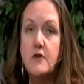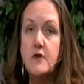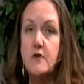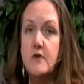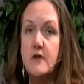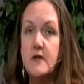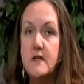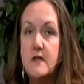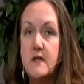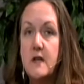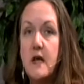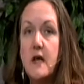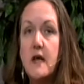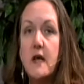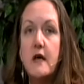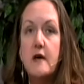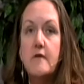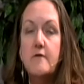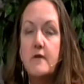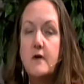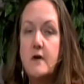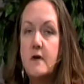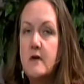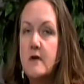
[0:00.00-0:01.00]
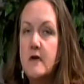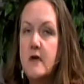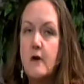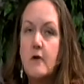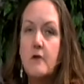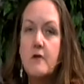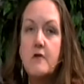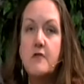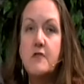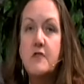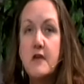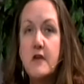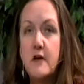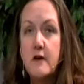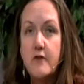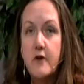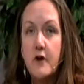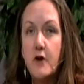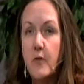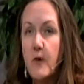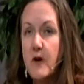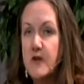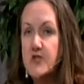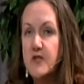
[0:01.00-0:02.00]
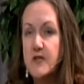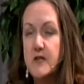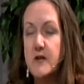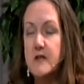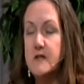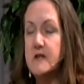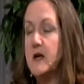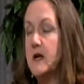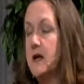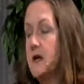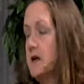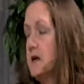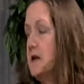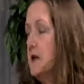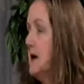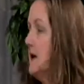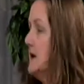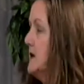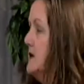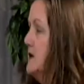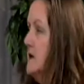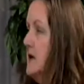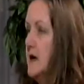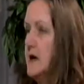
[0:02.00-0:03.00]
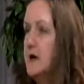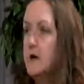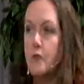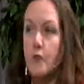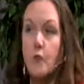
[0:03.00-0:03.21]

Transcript: You can, you think of a question at 10 o'clock at night,